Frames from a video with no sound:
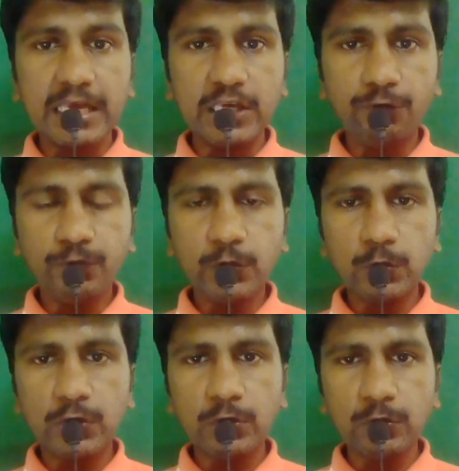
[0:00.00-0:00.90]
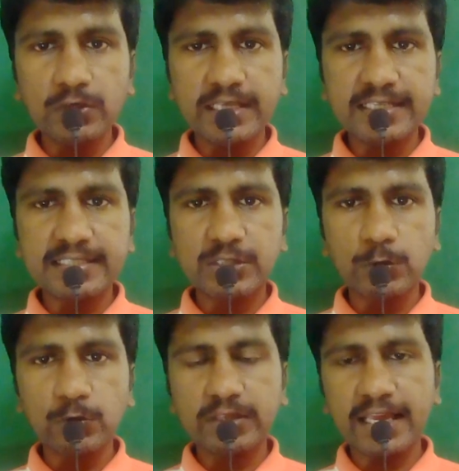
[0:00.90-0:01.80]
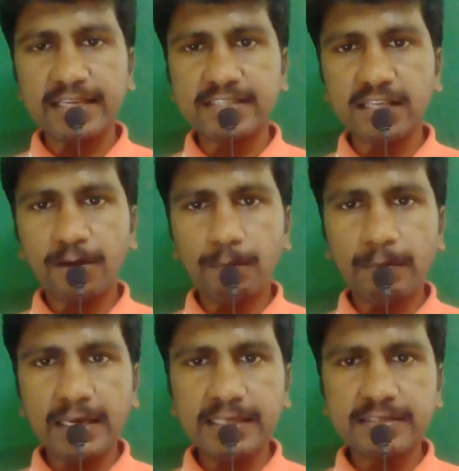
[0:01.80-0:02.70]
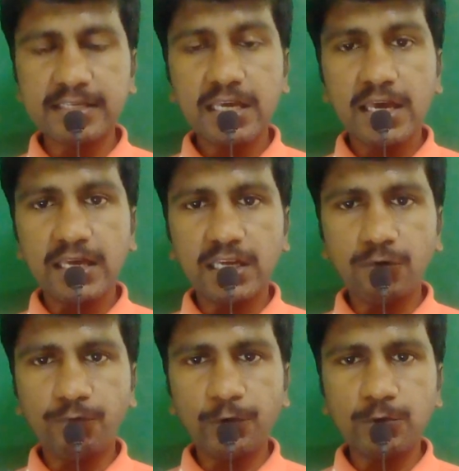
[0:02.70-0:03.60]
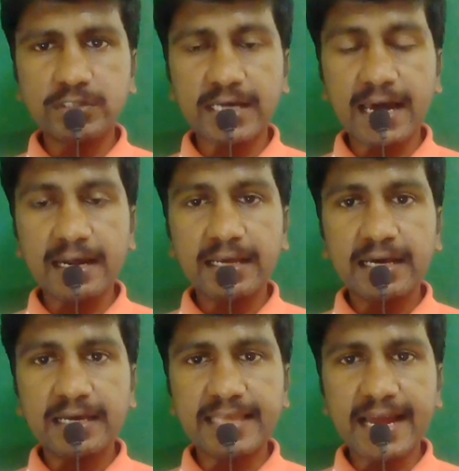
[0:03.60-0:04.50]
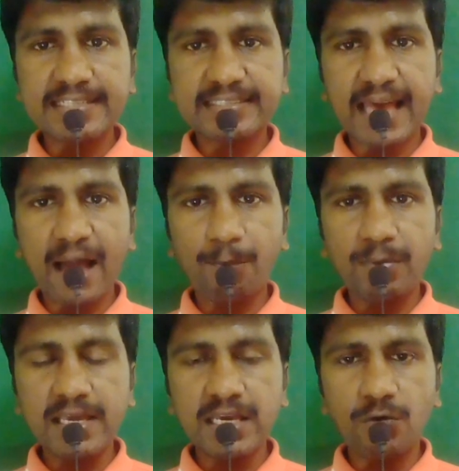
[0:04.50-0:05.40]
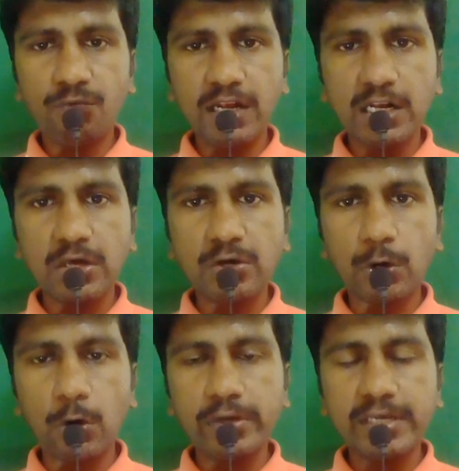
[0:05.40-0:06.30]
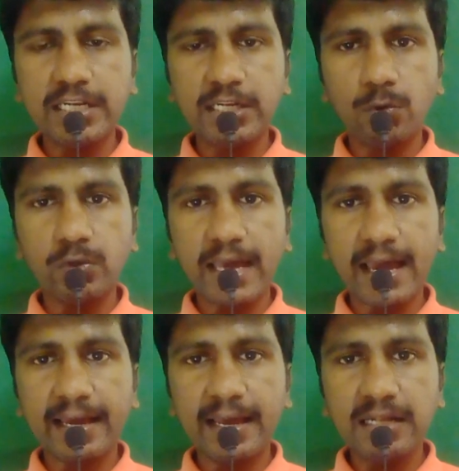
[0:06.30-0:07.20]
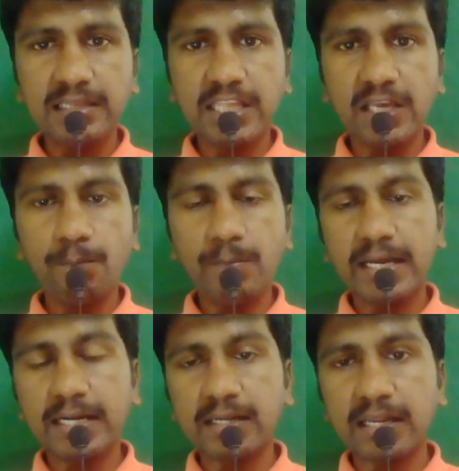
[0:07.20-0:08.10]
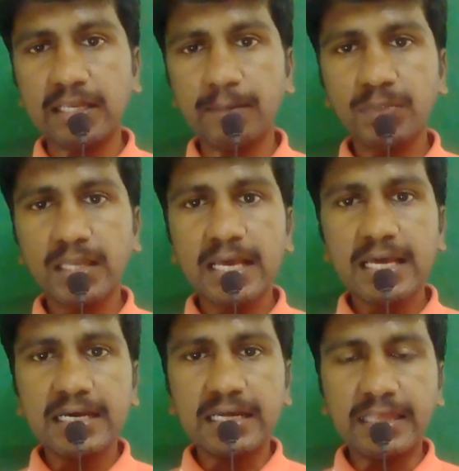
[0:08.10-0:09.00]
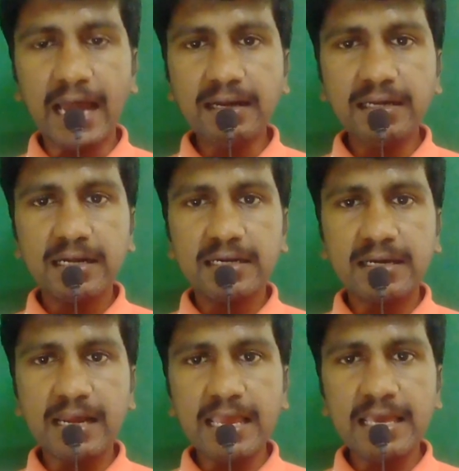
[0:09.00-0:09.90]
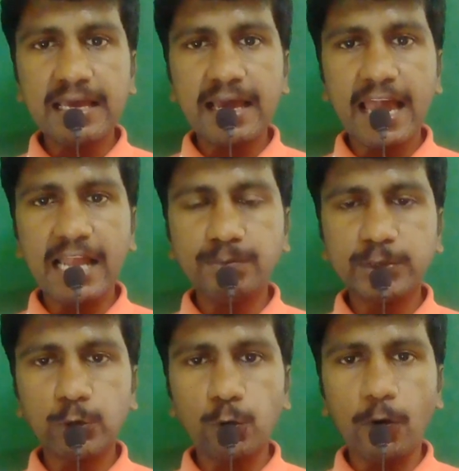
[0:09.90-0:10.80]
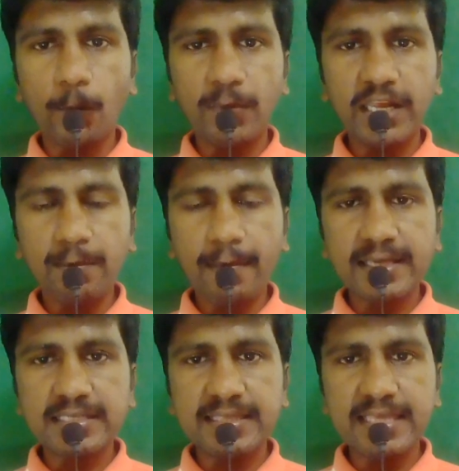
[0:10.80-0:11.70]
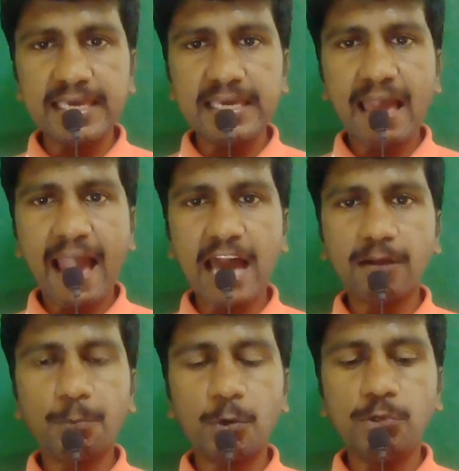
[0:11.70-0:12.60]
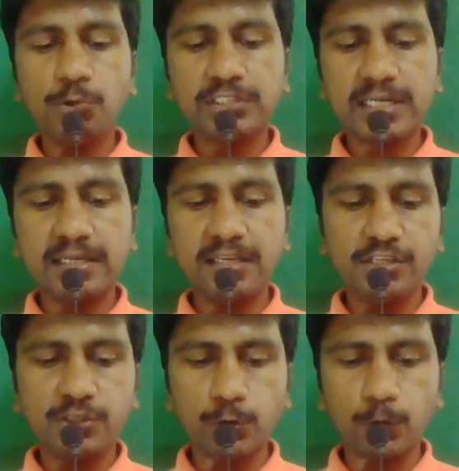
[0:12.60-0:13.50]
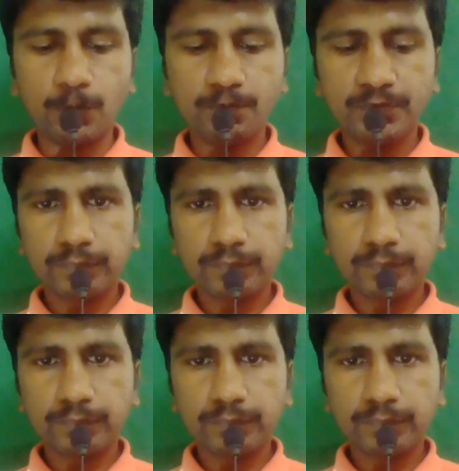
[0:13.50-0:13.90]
if you do these two things means in future that sapling will grow into a healthy big tree that tree helps to minimize the air pollution issue